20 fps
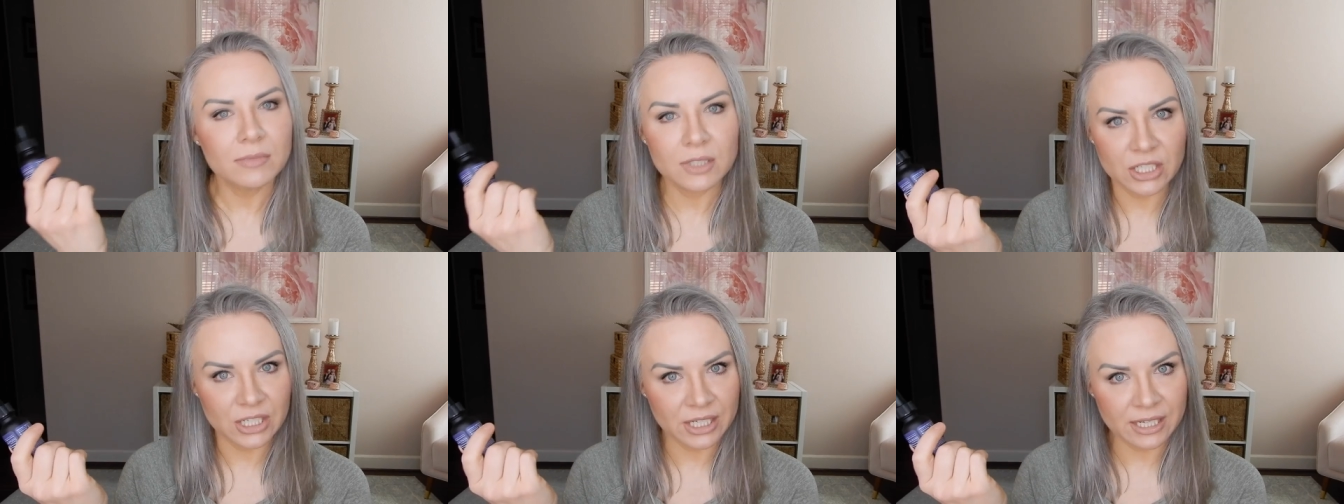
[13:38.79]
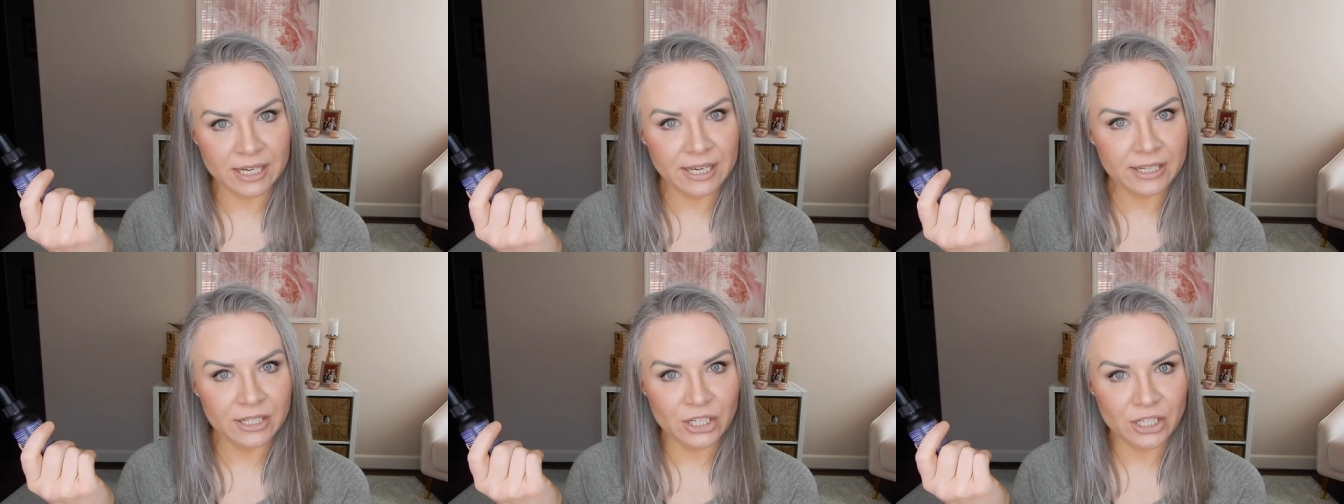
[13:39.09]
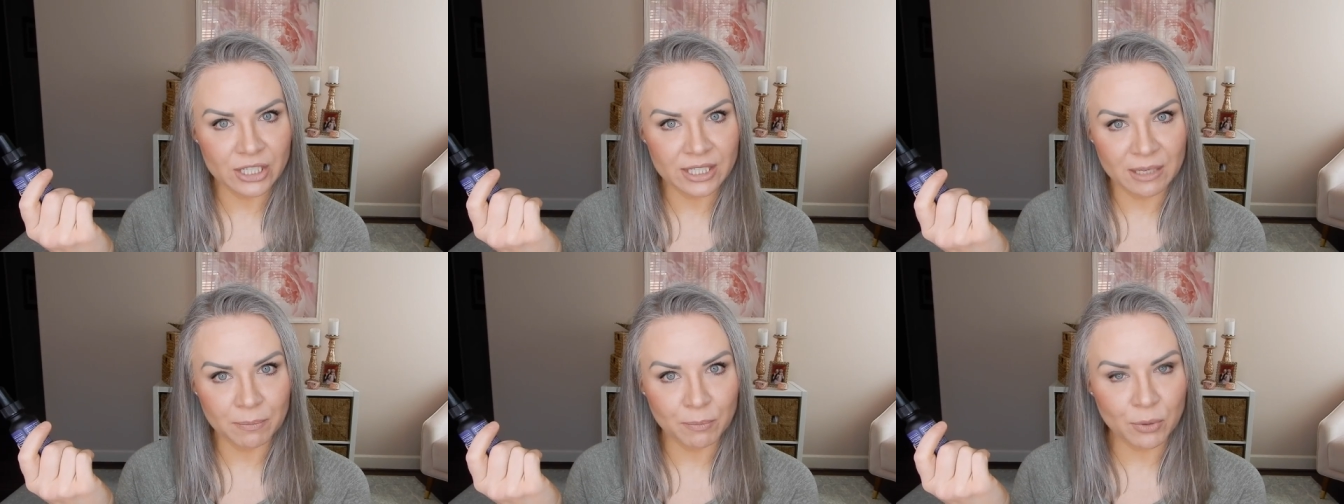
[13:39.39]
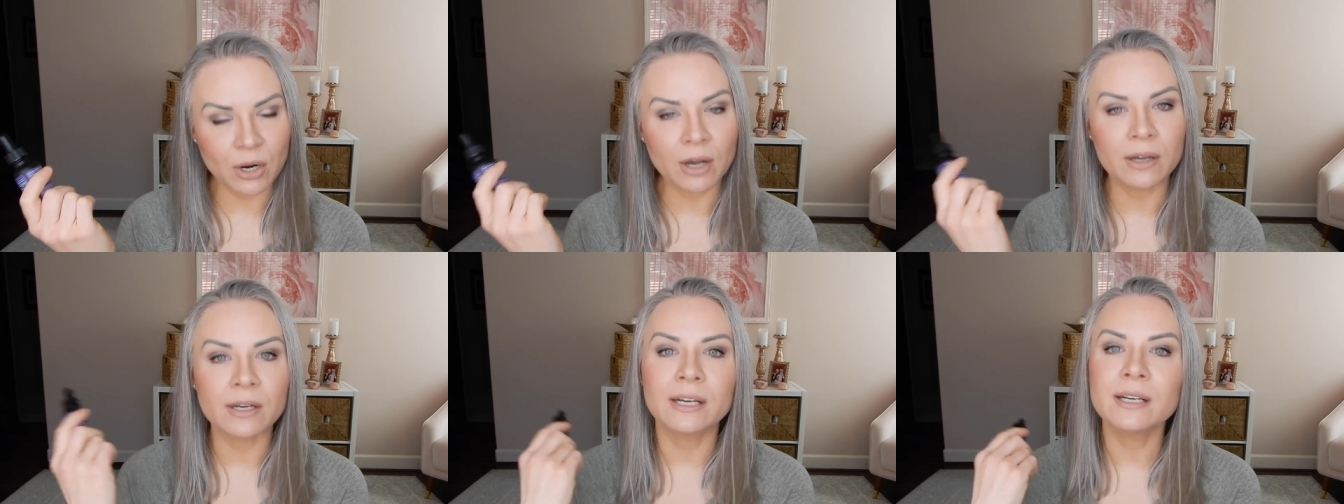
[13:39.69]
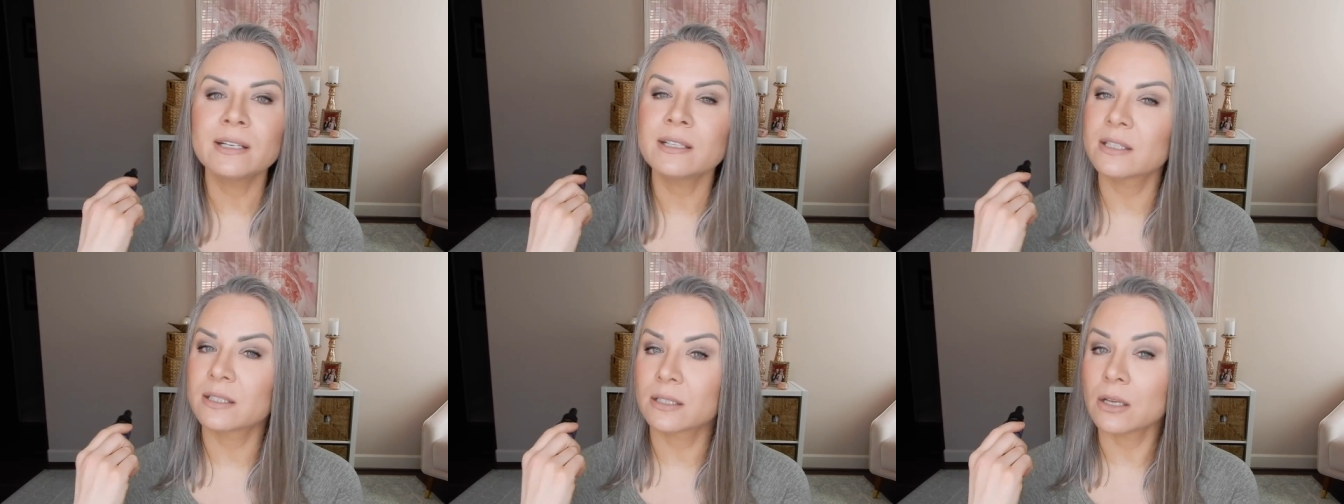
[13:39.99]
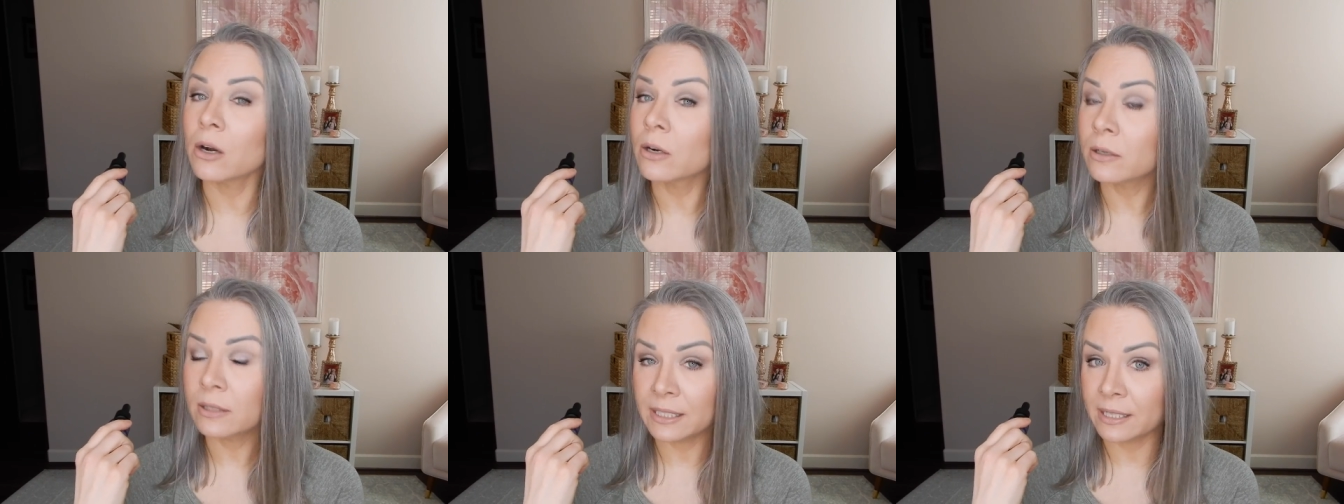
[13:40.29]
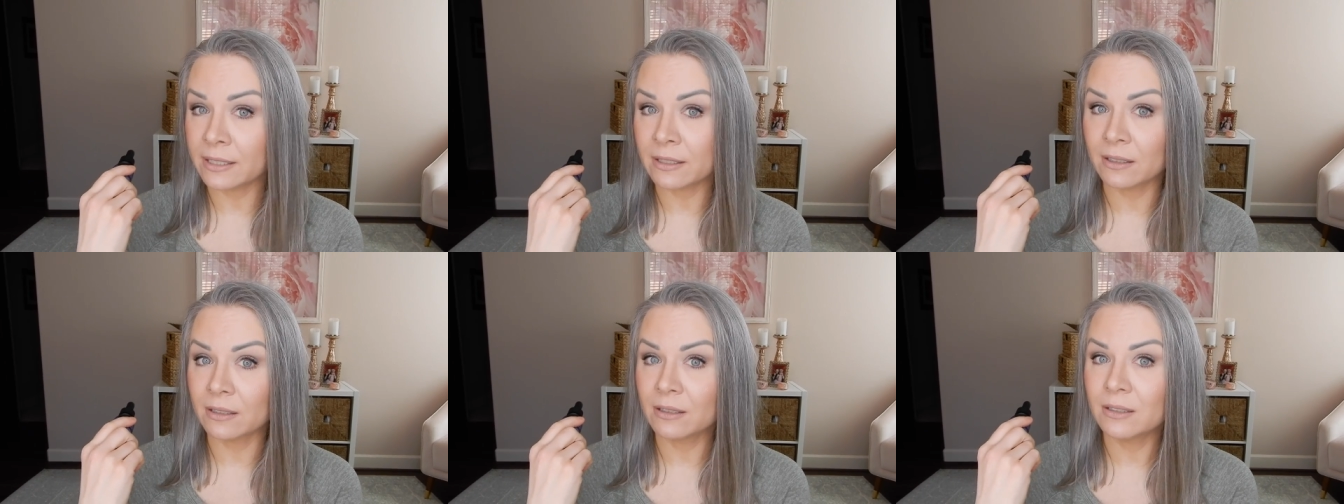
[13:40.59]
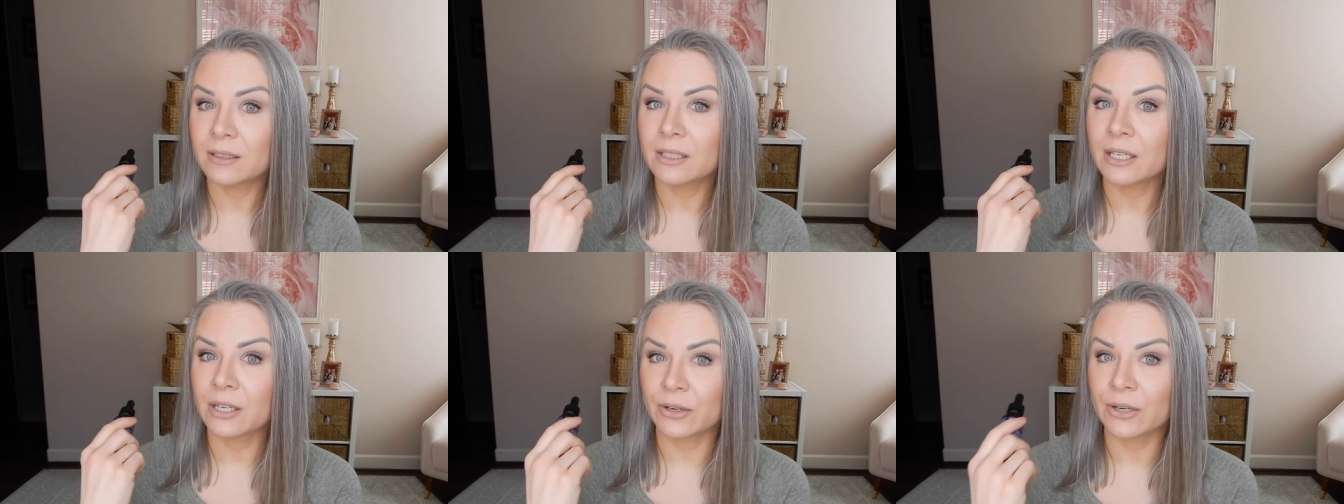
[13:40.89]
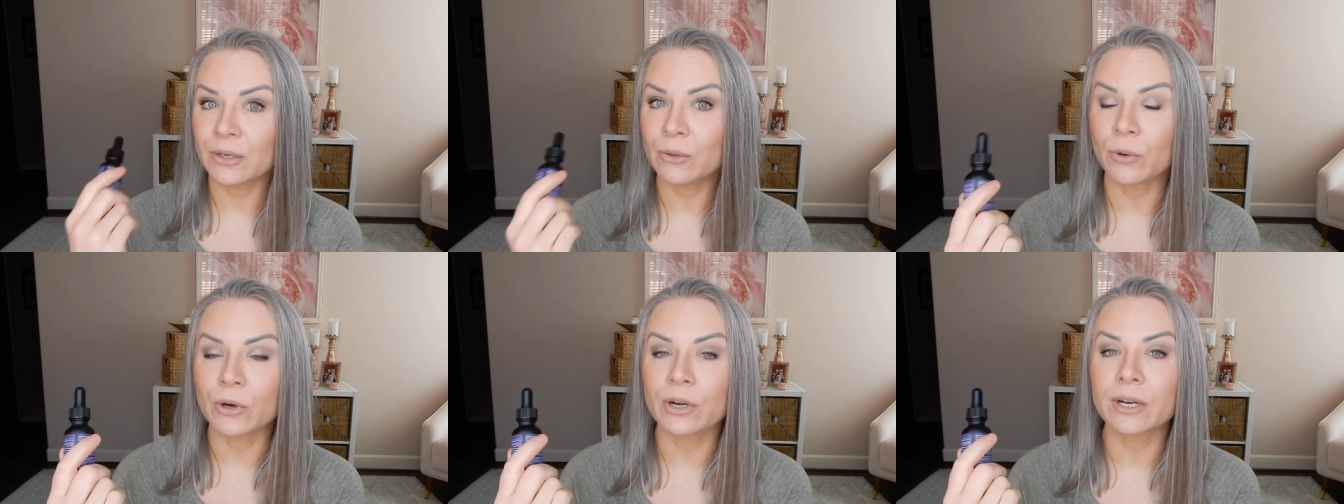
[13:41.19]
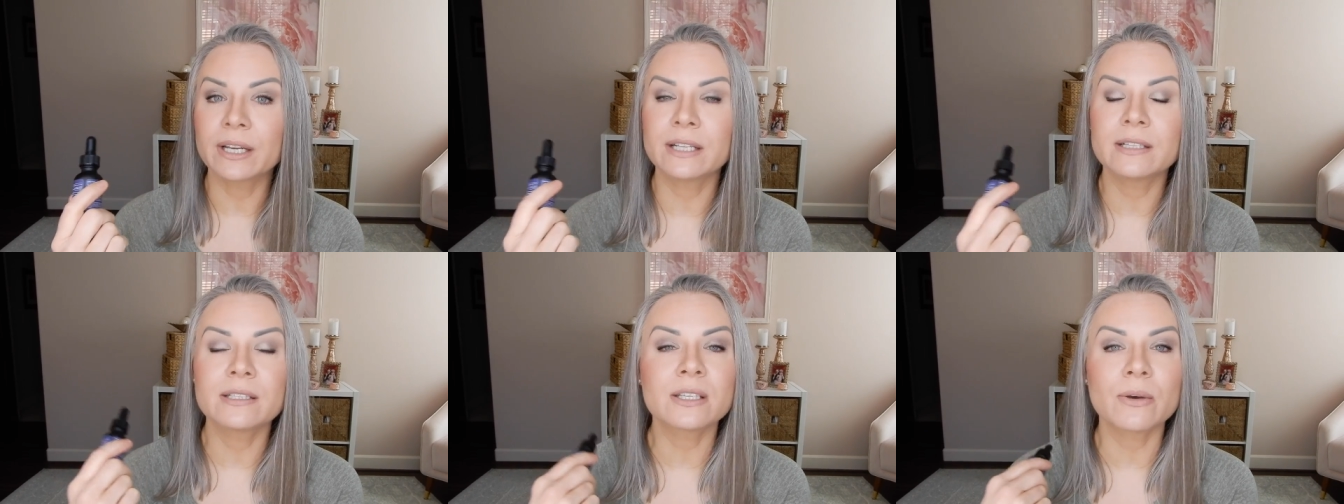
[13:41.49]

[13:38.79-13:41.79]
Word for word: THC products are legal here in Oregon,